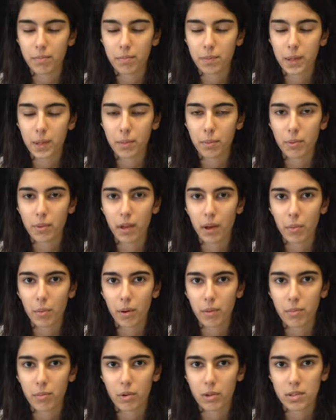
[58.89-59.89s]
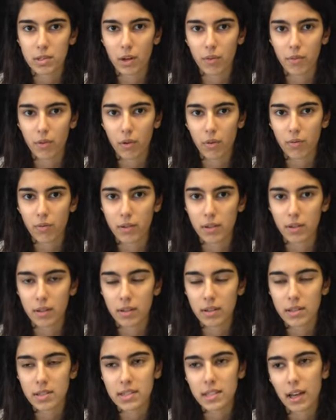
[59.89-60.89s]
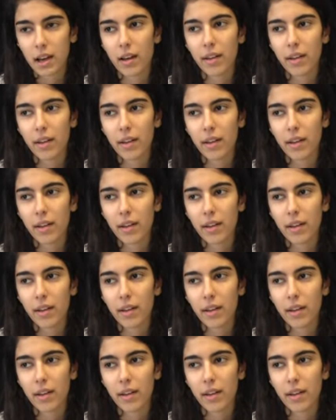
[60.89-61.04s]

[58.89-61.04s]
people that want more self-confidence,